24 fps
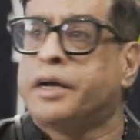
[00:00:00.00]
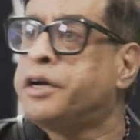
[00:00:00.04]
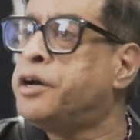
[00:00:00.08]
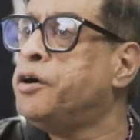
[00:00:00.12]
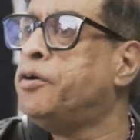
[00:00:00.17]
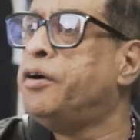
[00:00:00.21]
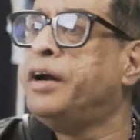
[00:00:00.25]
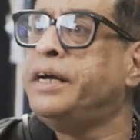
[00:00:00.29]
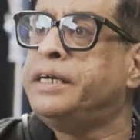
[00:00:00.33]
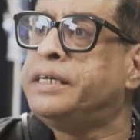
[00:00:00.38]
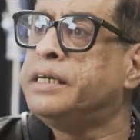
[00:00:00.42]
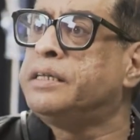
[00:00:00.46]

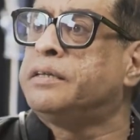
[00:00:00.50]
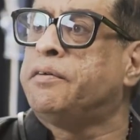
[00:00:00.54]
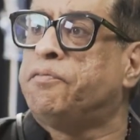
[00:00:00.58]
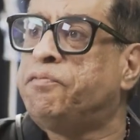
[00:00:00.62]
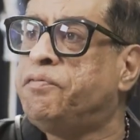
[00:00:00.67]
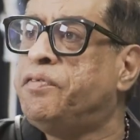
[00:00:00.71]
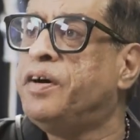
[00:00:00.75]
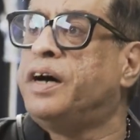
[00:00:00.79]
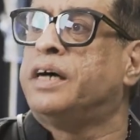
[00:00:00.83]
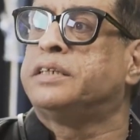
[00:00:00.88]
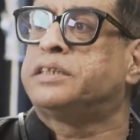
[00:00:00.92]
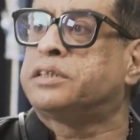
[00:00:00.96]
curated the
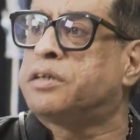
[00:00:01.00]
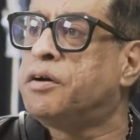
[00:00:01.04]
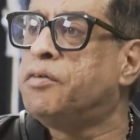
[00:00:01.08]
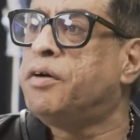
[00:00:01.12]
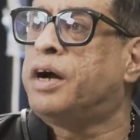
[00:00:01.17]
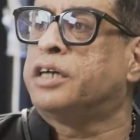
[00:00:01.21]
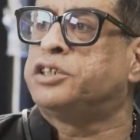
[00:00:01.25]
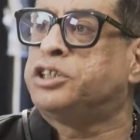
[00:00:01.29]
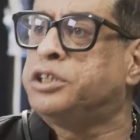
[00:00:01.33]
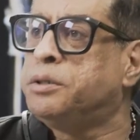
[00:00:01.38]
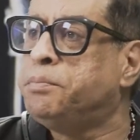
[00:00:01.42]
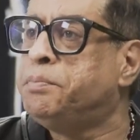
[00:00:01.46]
first
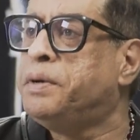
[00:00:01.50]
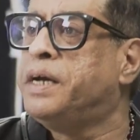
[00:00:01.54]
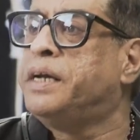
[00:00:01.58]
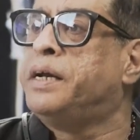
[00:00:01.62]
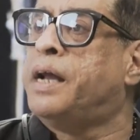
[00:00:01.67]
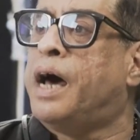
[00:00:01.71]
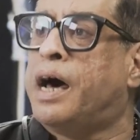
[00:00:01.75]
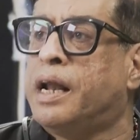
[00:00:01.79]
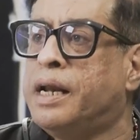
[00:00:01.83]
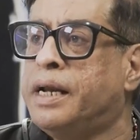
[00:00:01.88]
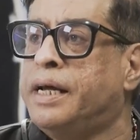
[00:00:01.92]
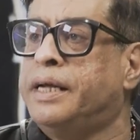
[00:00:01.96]
Karachi
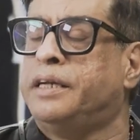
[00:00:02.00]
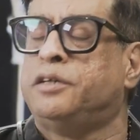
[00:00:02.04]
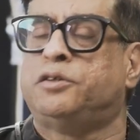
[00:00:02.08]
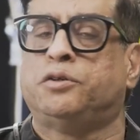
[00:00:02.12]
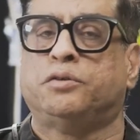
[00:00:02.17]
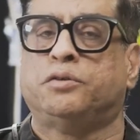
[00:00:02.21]
Biennale in